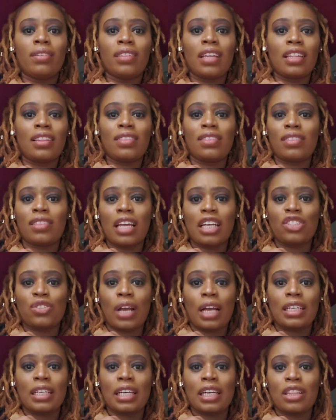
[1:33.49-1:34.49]
that
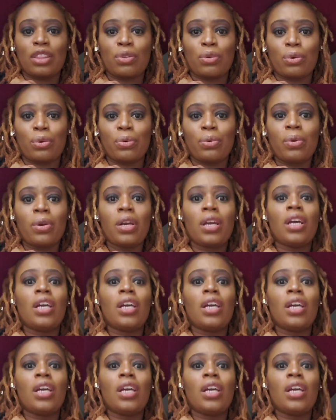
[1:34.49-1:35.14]
tried to get through,